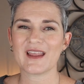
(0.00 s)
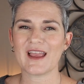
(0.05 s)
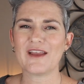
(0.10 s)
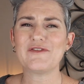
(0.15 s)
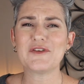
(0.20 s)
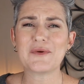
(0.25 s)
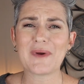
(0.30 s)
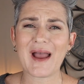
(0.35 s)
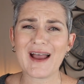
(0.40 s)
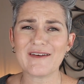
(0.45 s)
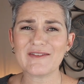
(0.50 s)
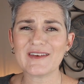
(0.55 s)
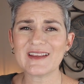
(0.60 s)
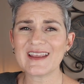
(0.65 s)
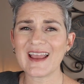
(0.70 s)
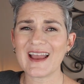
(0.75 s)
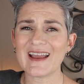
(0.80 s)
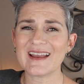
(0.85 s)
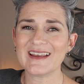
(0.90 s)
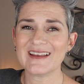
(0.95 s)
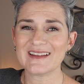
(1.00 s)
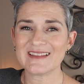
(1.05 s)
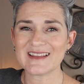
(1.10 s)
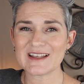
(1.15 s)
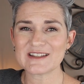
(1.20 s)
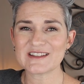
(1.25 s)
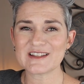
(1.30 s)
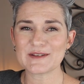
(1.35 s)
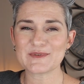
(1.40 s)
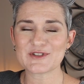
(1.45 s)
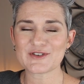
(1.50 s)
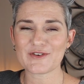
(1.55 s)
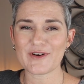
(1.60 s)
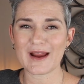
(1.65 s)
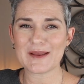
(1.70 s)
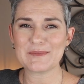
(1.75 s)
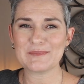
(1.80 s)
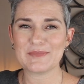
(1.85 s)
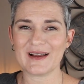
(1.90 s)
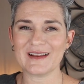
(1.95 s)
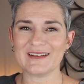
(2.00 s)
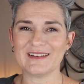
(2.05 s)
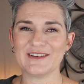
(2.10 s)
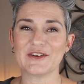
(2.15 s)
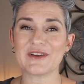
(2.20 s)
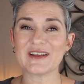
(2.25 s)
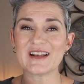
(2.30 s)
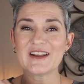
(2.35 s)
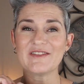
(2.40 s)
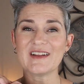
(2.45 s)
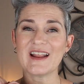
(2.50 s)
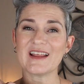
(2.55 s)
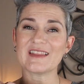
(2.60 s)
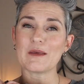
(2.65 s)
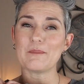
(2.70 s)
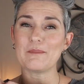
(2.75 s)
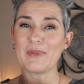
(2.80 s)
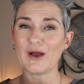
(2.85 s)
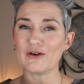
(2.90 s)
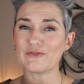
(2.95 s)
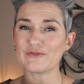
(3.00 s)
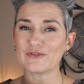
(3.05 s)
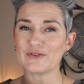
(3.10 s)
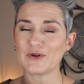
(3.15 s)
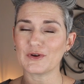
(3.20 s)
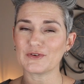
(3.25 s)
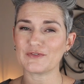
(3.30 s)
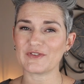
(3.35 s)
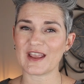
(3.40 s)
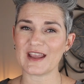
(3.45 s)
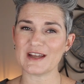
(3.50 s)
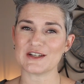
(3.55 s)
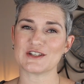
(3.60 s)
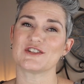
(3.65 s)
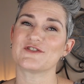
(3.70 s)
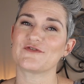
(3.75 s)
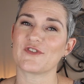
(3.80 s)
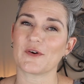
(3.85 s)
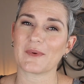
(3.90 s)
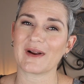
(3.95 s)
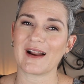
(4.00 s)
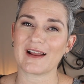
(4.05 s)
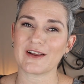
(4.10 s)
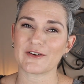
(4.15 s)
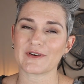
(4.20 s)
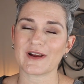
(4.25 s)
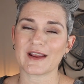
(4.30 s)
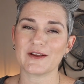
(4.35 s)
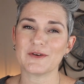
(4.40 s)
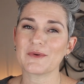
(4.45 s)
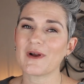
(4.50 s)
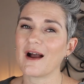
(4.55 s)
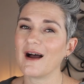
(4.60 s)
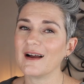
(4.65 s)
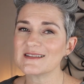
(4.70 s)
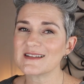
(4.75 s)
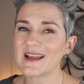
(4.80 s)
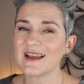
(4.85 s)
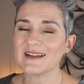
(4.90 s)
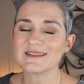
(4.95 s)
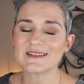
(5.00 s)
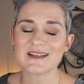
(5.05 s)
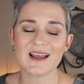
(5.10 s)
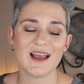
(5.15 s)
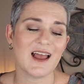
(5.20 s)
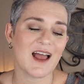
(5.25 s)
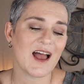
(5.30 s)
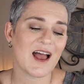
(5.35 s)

If you haven't yet, hit that subscribe button. You can even hit the bell for notifications for when I create new content.